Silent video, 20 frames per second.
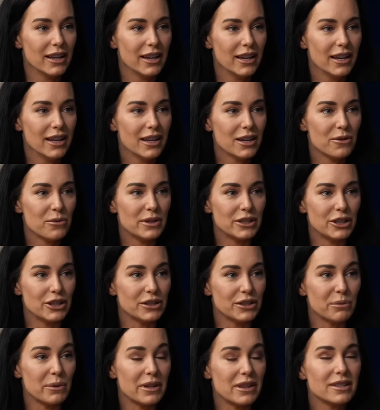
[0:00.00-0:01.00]
Yes. Which
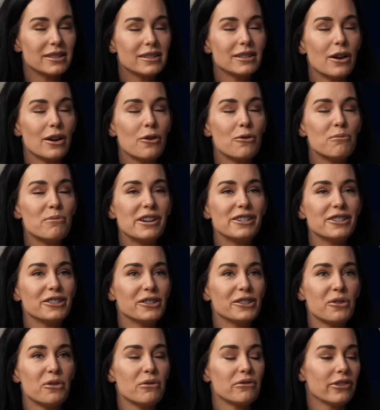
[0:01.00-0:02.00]
is with so much
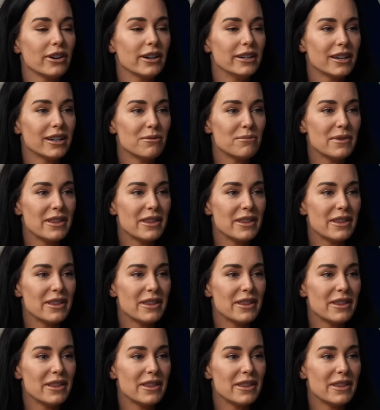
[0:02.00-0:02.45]
soul freedom.